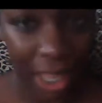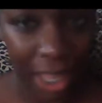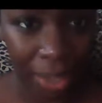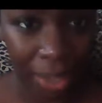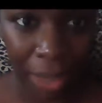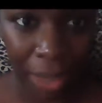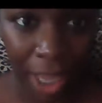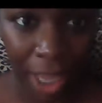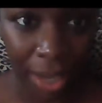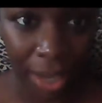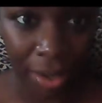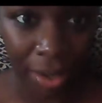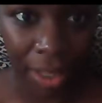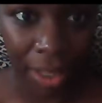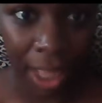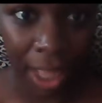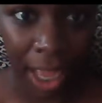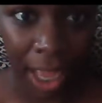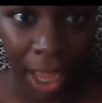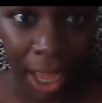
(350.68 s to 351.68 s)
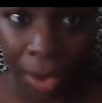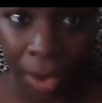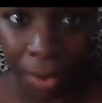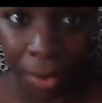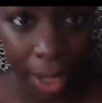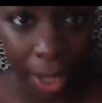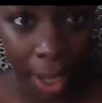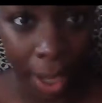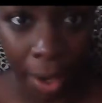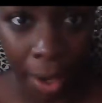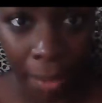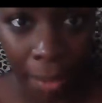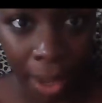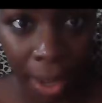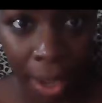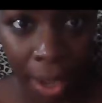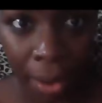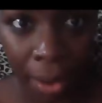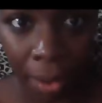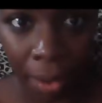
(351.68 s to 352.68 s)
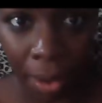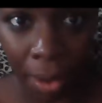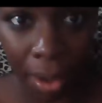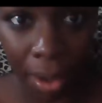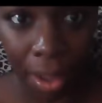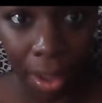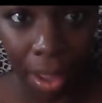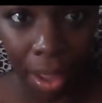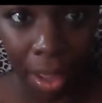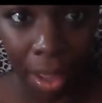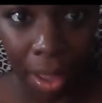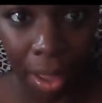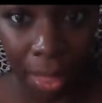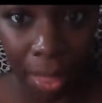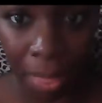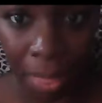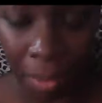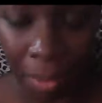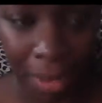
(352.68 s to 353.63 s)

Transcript: And you can't do that. I don't care about the